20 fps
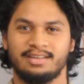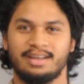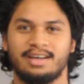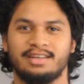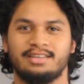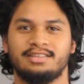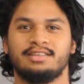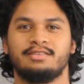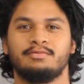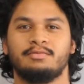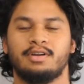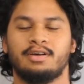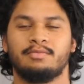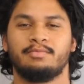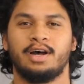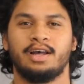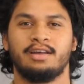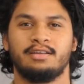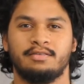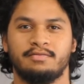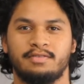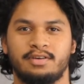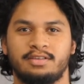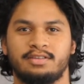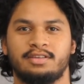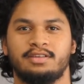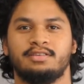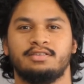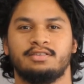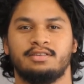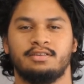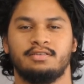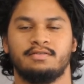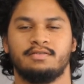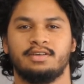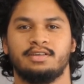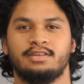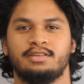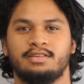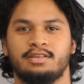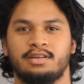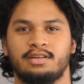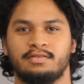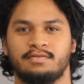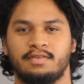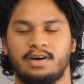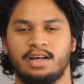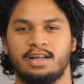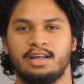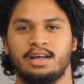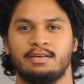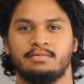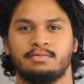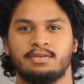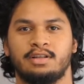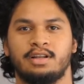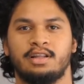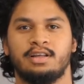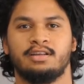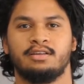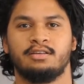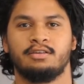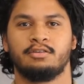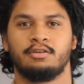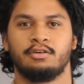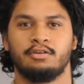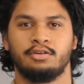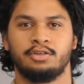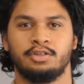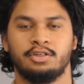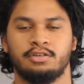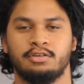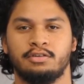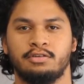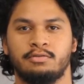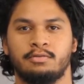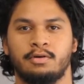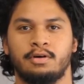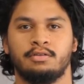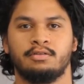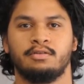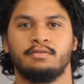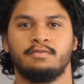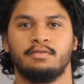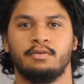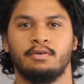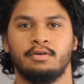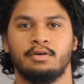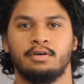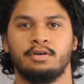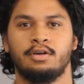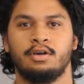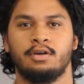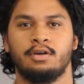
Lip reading: ties in with our biodiversity surveys as fire helps the land, encourages new growth of flora,